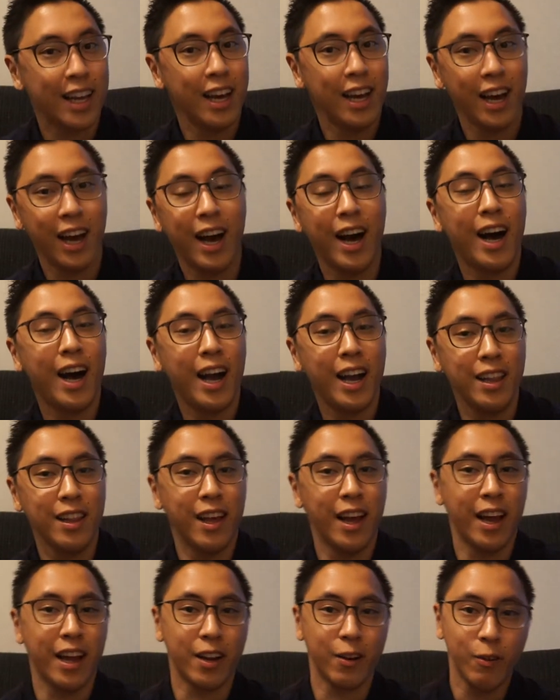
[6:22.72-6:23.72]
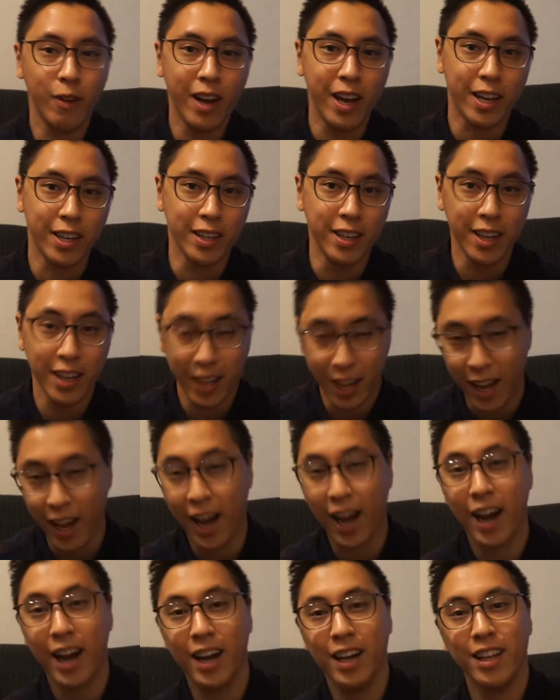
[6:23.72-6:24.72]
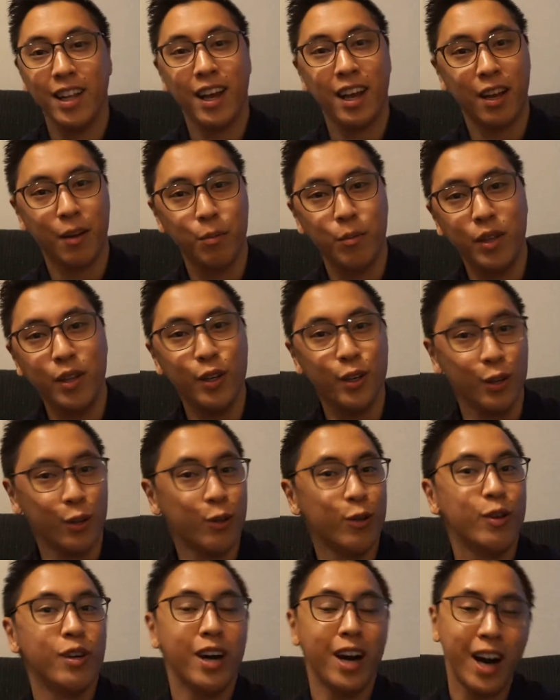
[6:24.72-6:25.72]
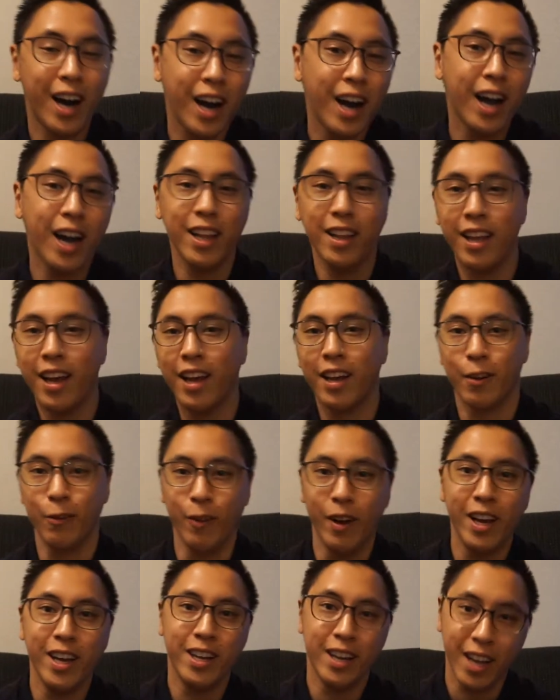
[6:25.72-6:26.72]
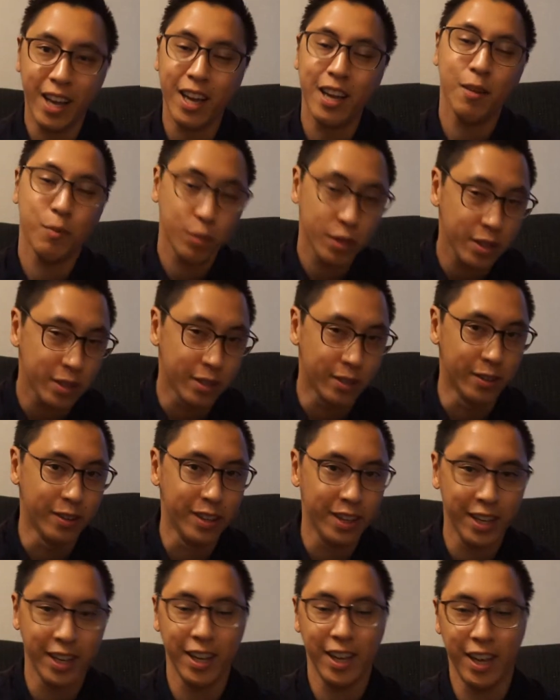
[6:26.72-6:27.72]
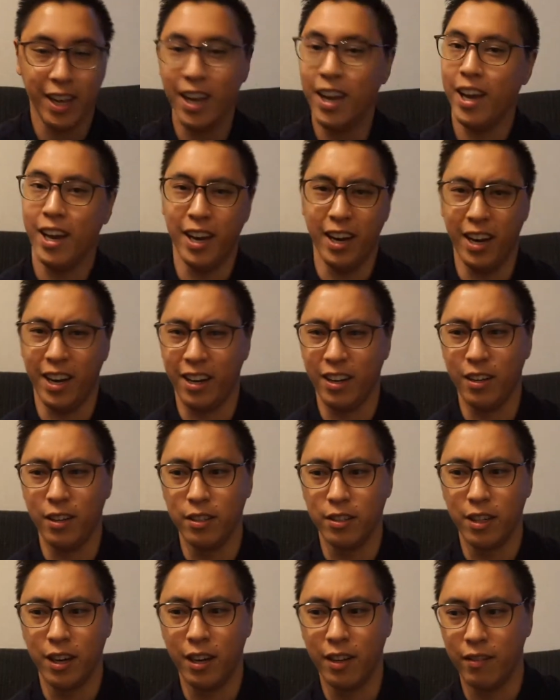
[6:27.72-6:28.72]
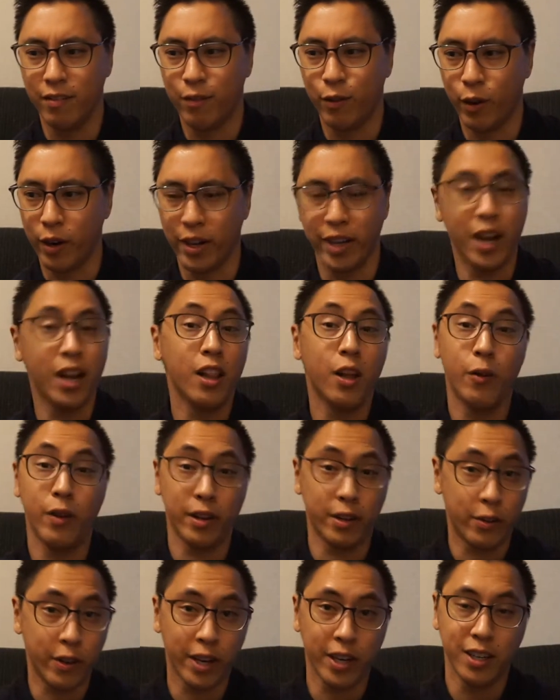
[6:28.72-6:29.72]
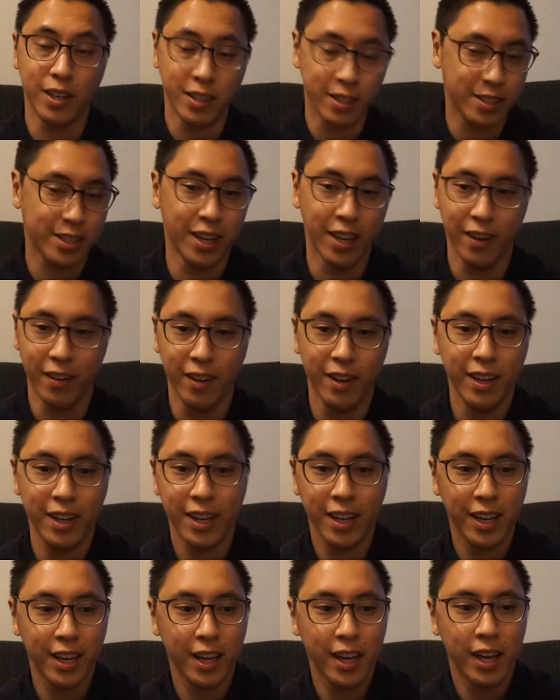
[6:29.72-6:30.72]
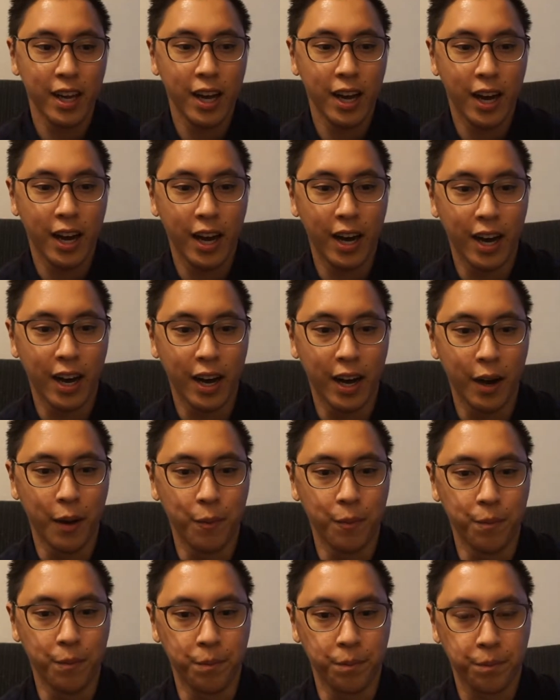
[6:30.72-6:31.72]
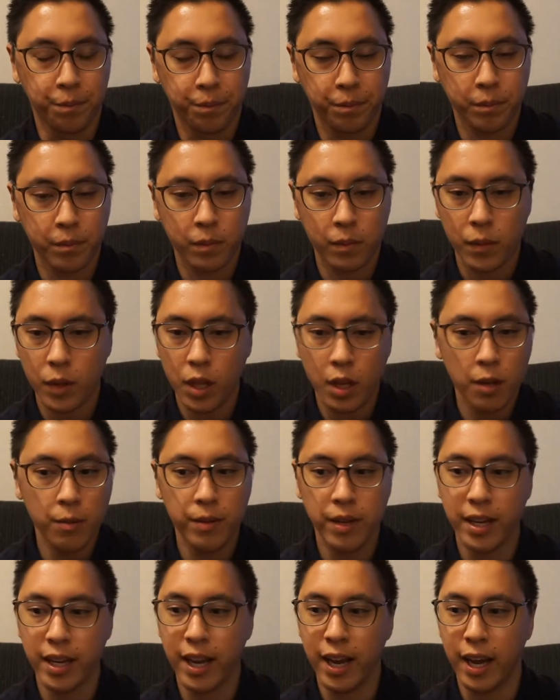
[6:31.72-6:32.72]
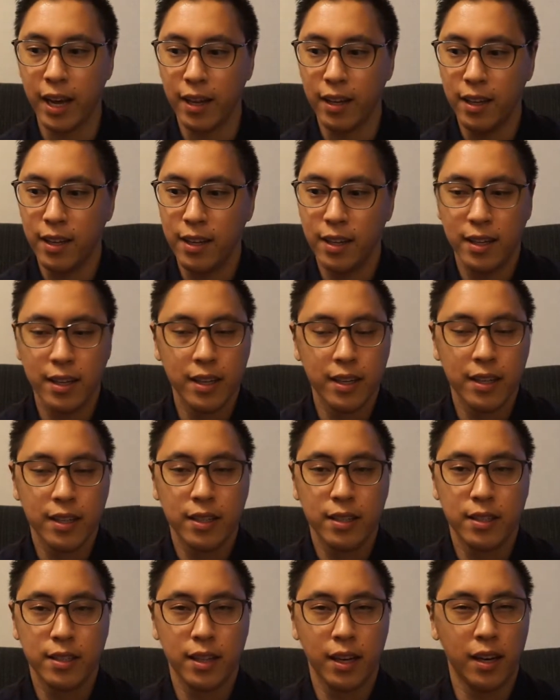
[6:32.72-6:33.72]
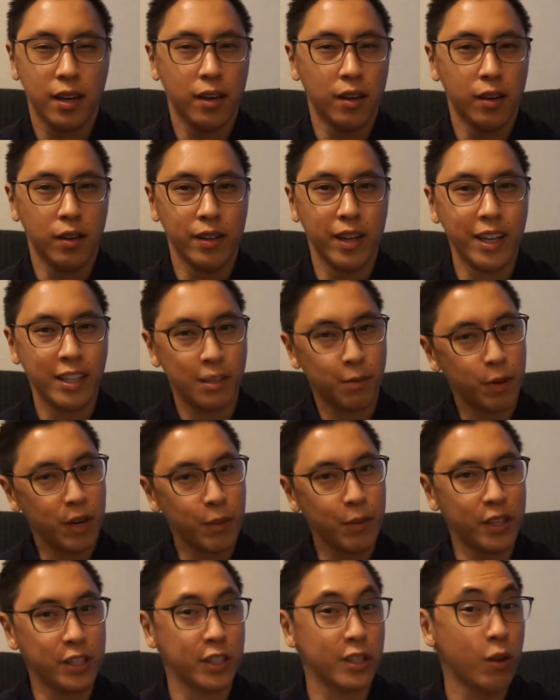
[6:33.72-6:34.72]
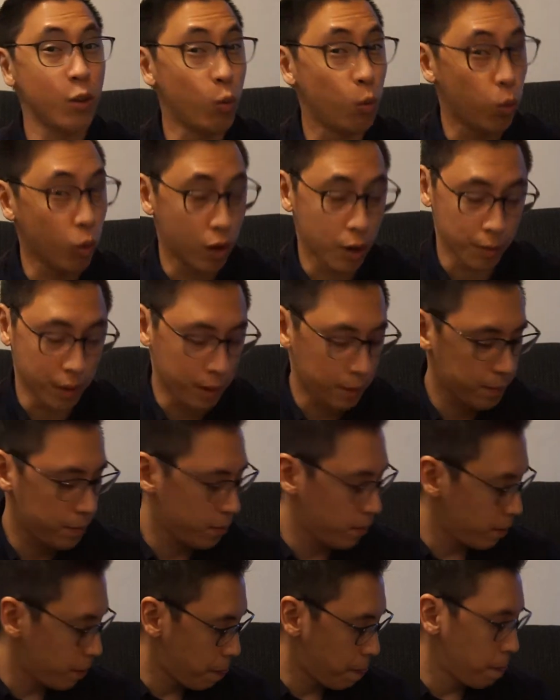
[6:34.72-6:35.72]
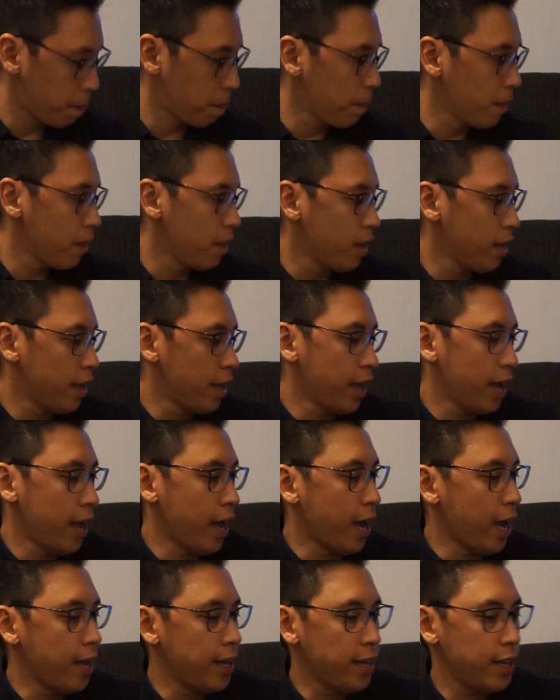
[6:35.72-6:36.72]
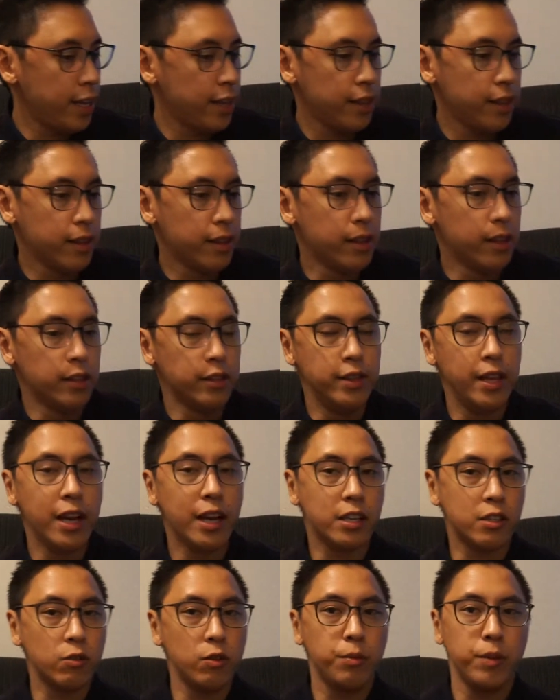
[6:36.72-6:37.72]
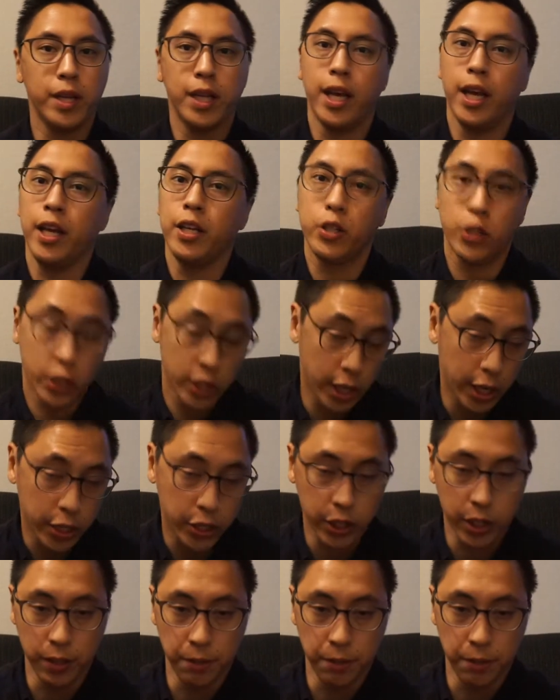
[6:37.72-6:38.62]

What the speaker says: I like red. I like blue. I like red and blue. And then it goes on for yellow and green also. But yeah, so that's pretty much the warm-up. And then next would be the introduction.